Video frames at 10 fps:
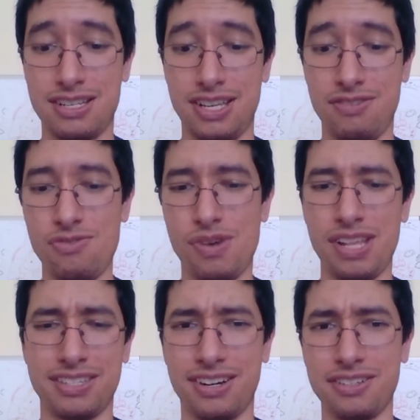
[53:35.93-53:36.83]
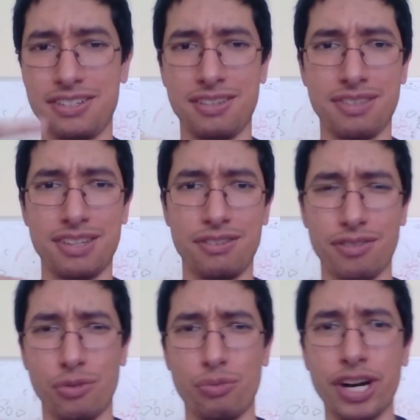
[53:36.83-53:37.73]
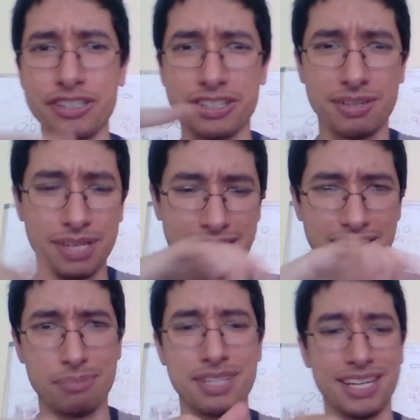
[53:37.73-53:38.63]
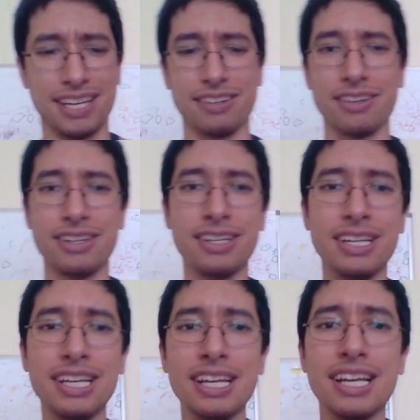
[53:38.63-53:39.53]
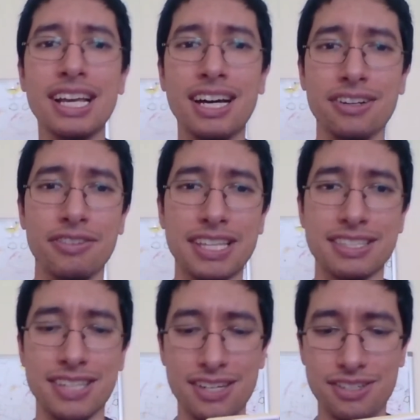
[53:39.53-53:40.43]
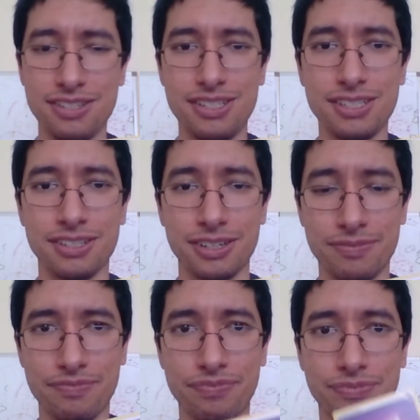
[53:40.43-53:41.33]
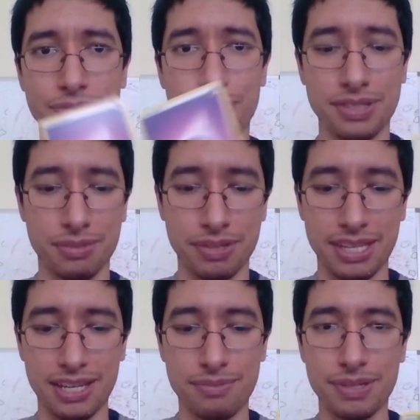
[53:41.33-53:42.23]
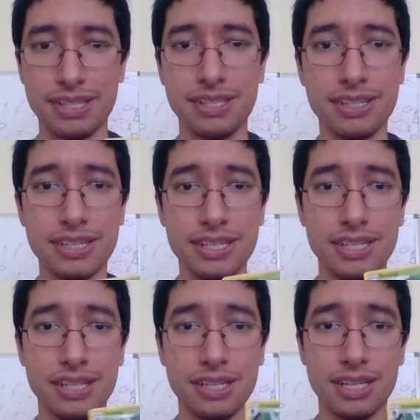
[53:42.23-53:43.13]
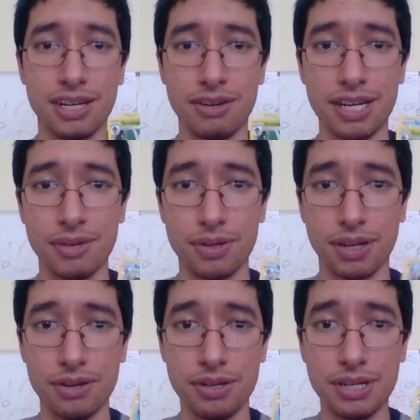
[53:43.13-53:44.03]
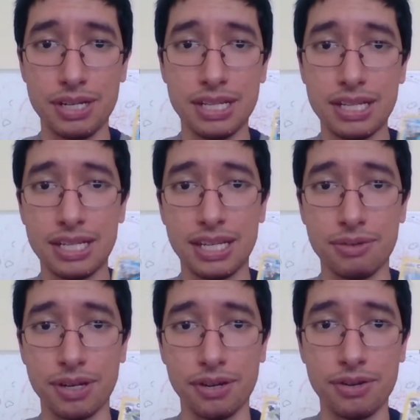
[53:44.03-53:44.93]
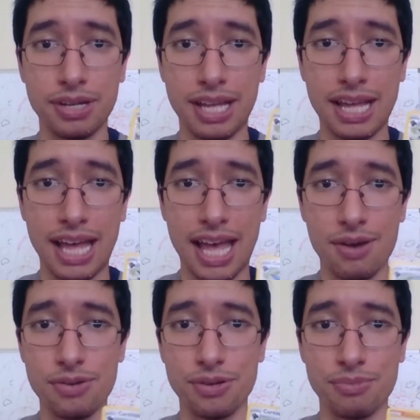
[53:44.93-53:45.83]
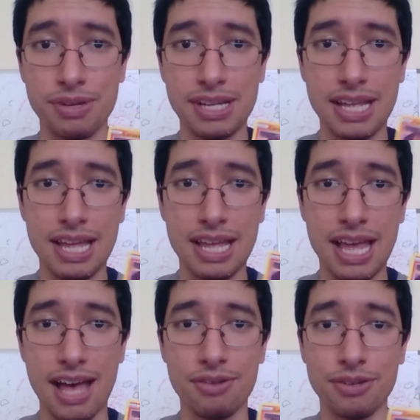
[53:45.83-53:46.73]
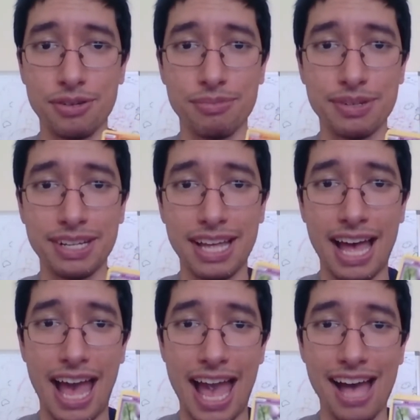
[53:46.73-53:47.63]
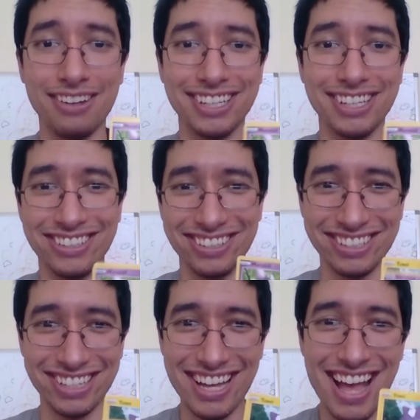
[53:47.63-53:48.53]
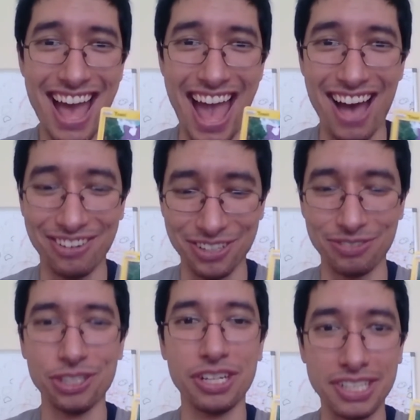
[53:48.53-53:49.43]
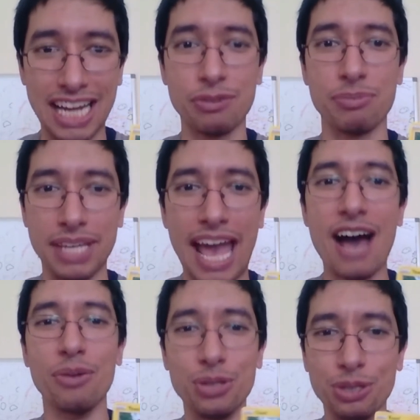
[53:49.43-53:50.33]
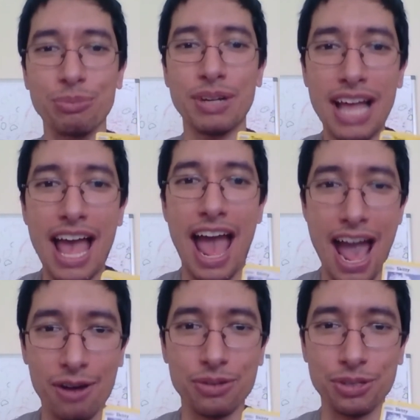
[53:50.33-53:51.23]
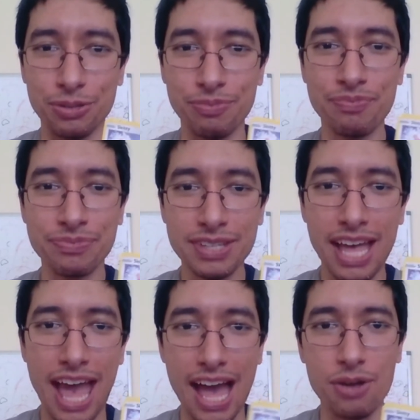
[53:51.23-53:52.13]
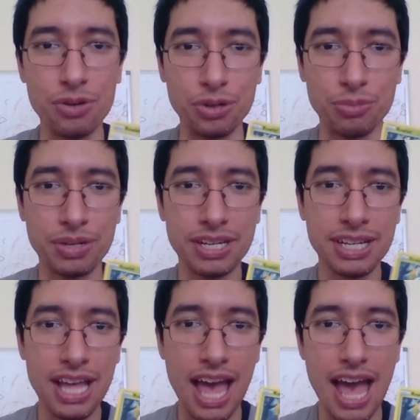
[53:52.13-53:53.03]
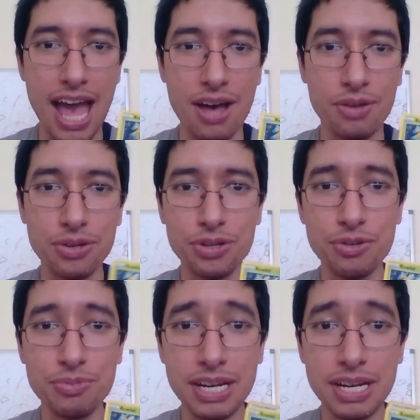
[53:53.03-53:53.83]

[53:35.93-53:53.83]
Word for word: I don't know why these cards are some, the, the rares are sometimes like upside down. I don't know if that's intentional or what's up with that, but all right, here we go. Here we go. Houndoom. Houndoom. Houndoom. Houndoom. Do the chat with me. Houndoom. Houndoom. Houndoom. Houndoom.